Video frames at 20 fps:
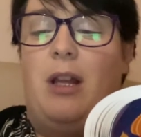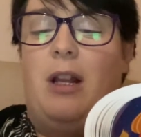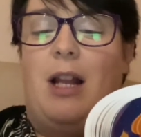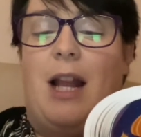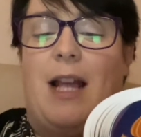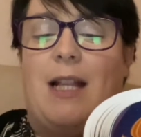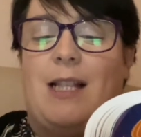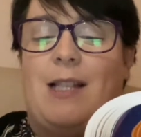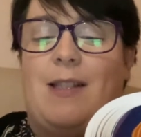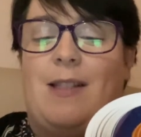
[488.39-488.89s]

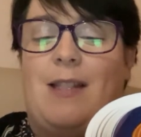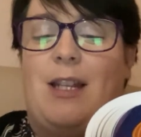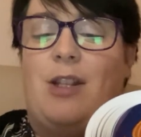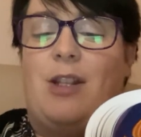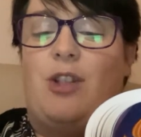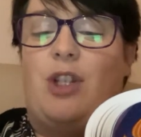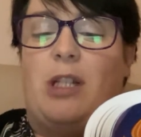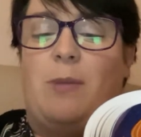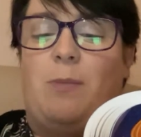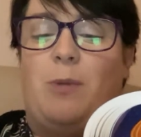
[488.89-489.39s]
like the
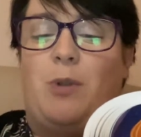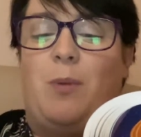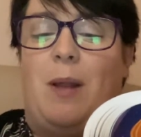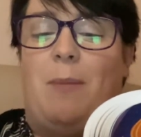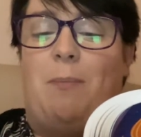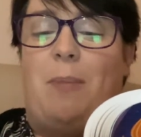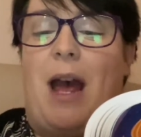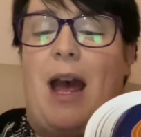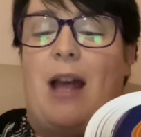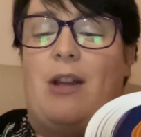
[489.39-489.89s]
stitches
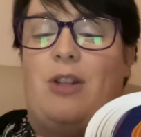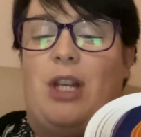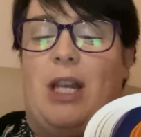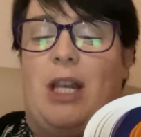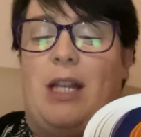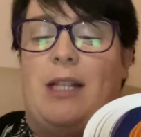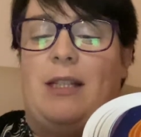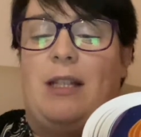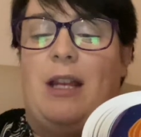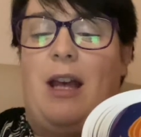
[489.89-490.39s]
between
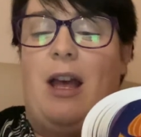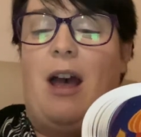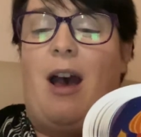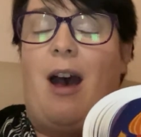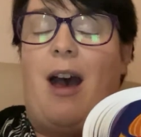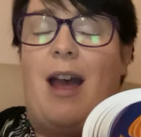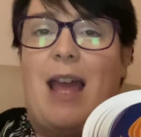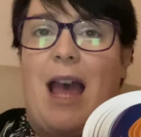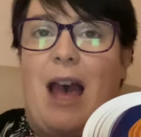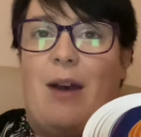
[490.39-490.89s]
patches,
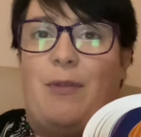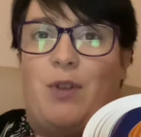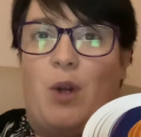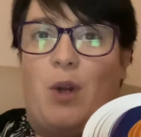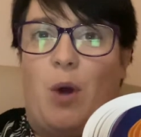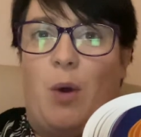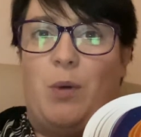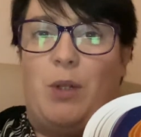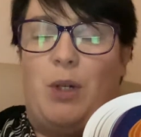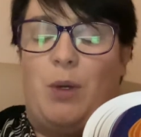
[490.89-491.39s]
I have to
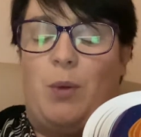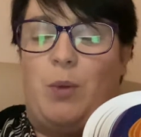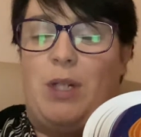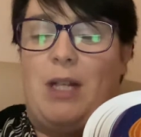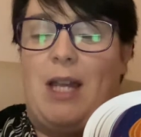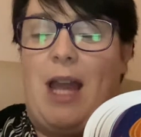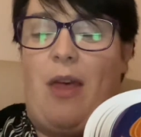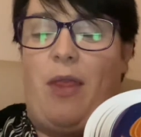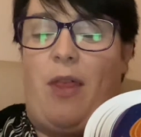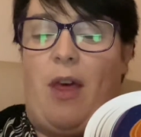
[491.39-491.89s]
hold it all
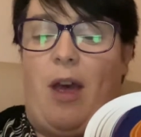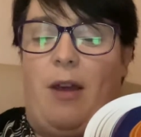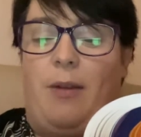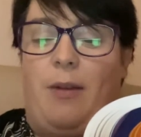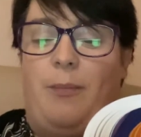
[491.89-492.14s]
together.